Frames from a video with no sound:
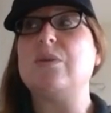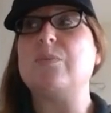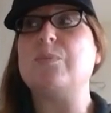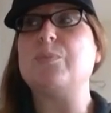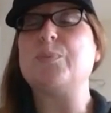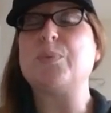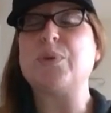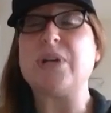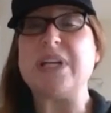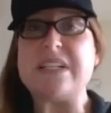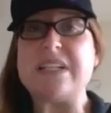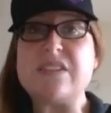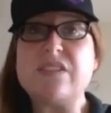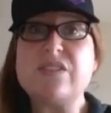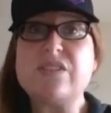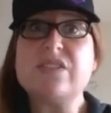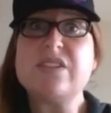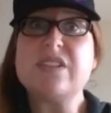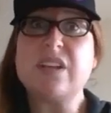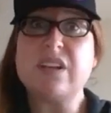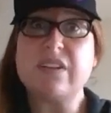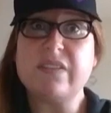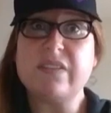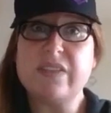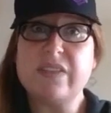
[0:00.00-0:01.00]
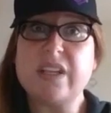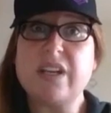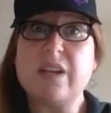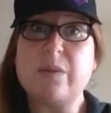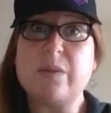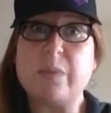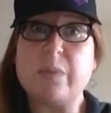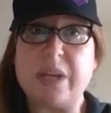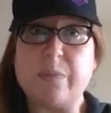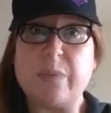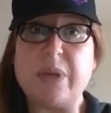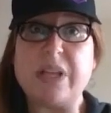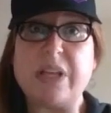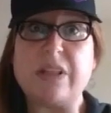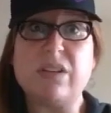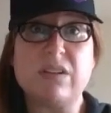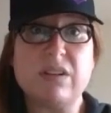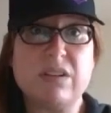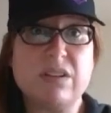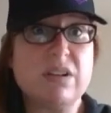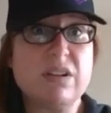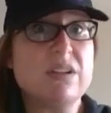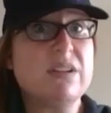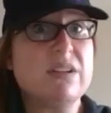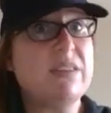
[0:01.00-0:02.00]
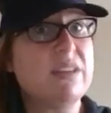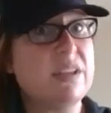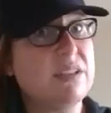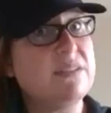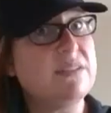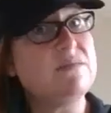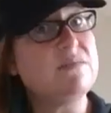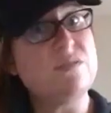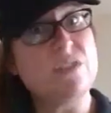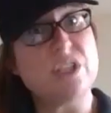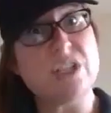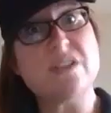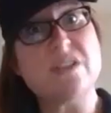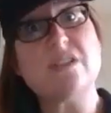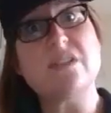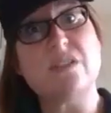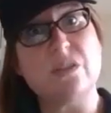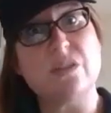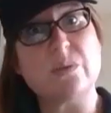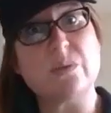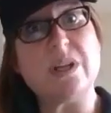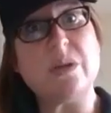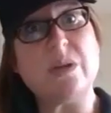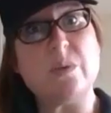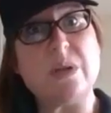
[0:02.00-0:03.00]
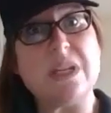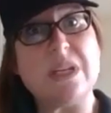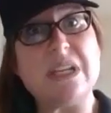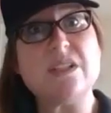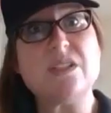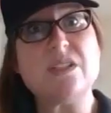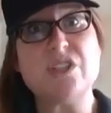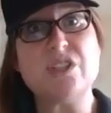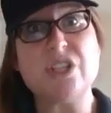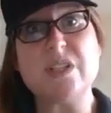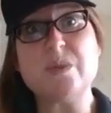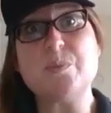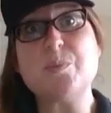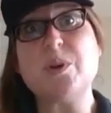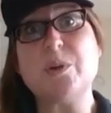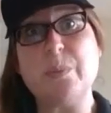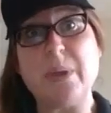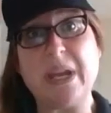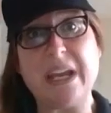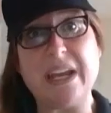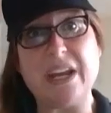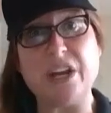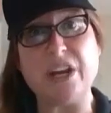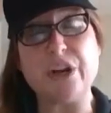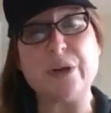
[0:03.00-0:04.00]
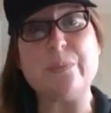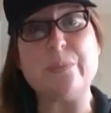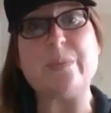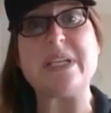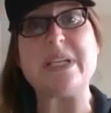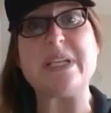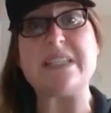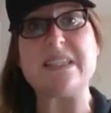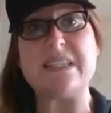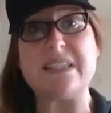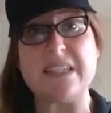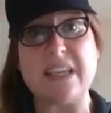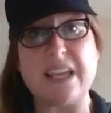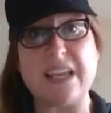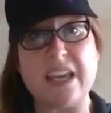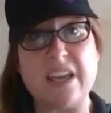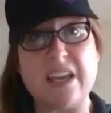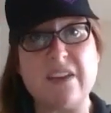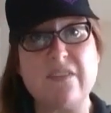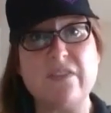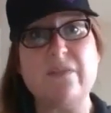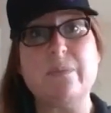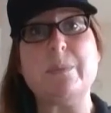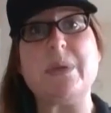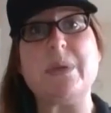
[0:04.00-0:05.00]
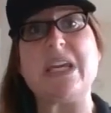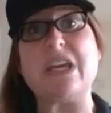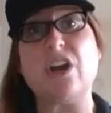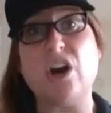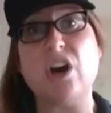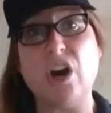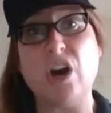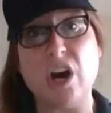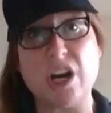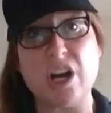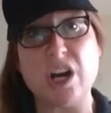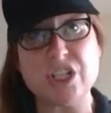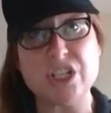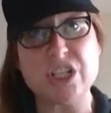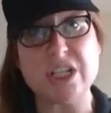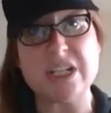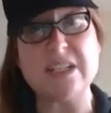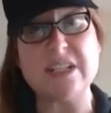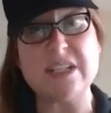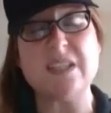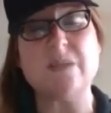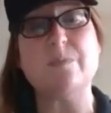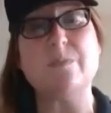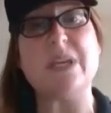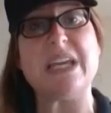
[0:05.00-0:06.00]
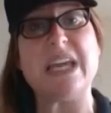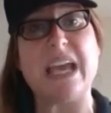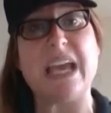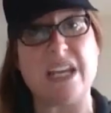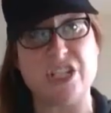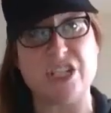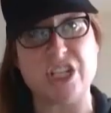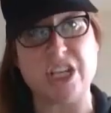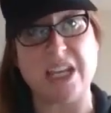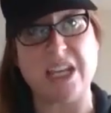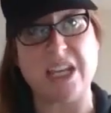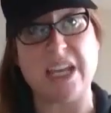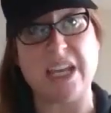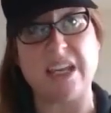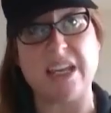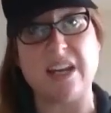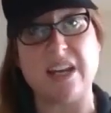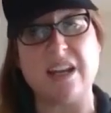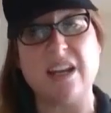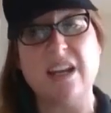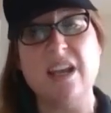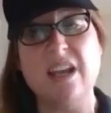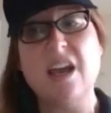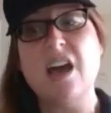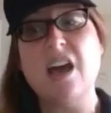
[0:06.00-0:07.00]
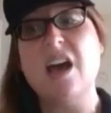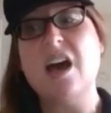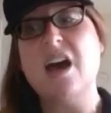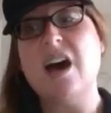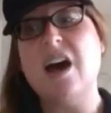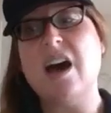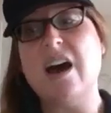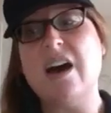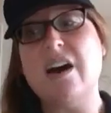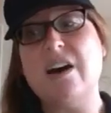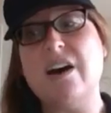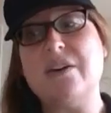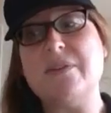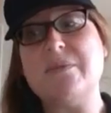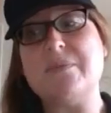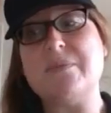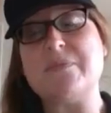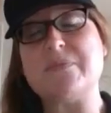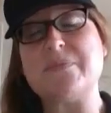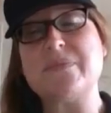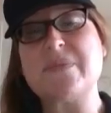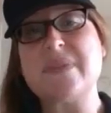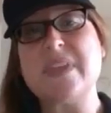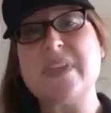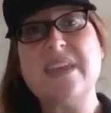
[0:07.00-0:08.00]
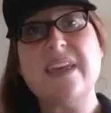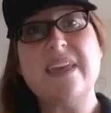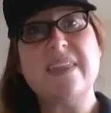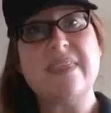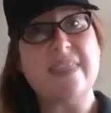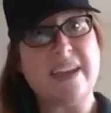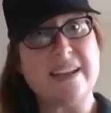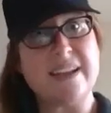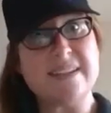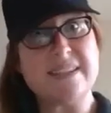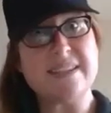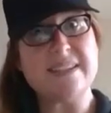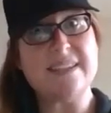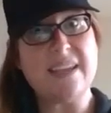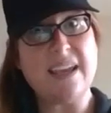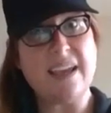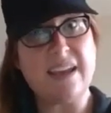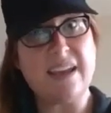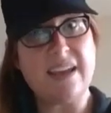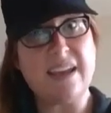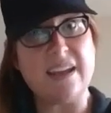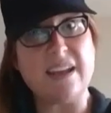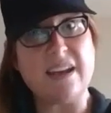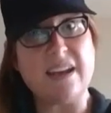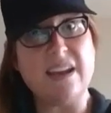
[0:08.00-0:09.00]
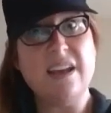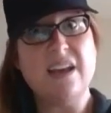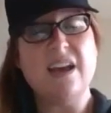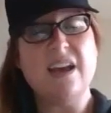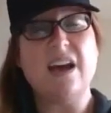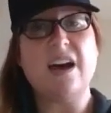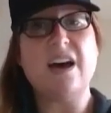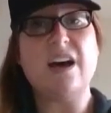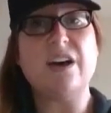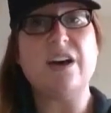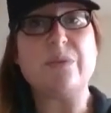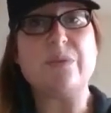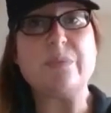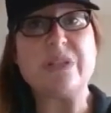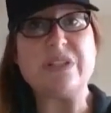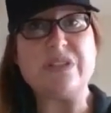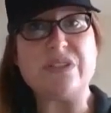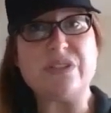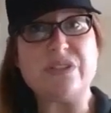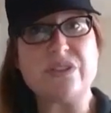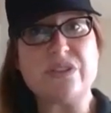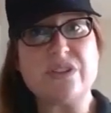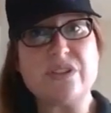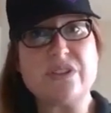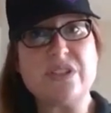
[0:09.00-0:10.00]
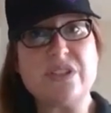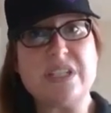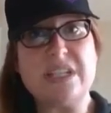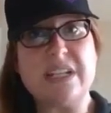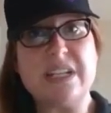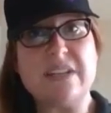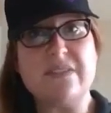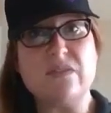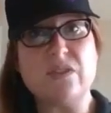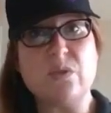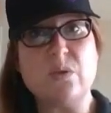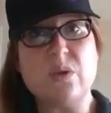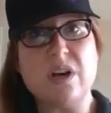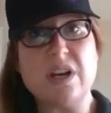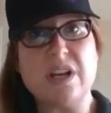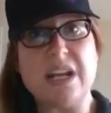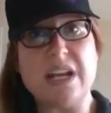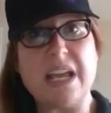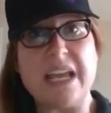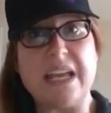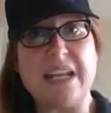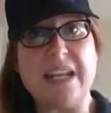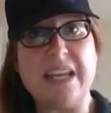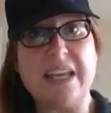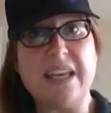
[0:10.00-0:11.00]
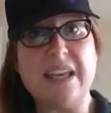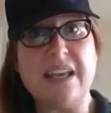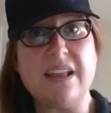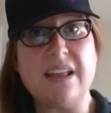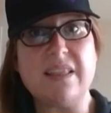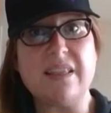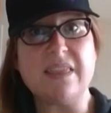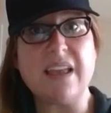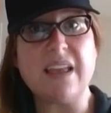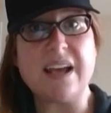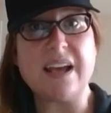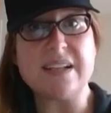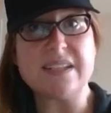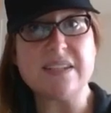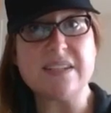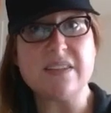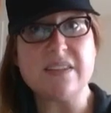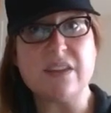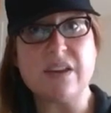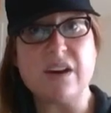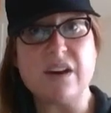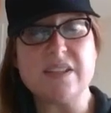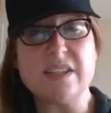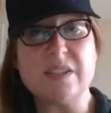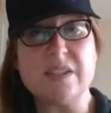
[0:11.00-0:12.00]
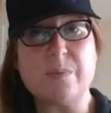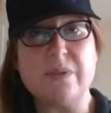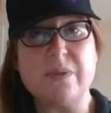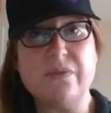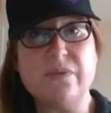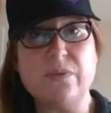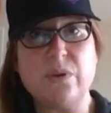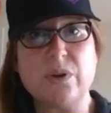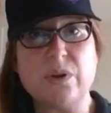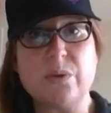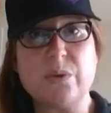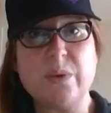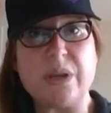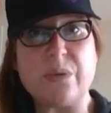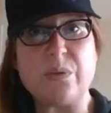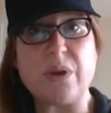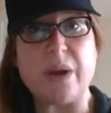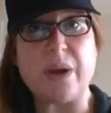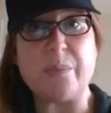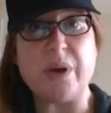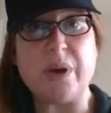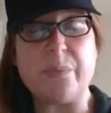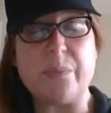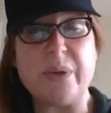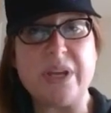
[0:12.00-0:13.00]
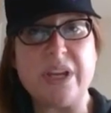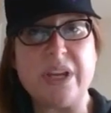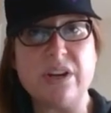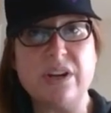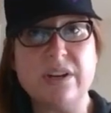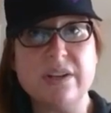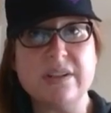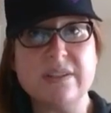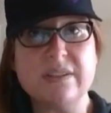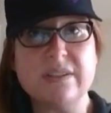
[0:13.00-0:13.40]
brace yourself that it might be longer than just 3 weeks. Just prepare, be safe, be cautious, be educated. That said, Mr. Stephen Kwan, any last thoughts before we wrap up here?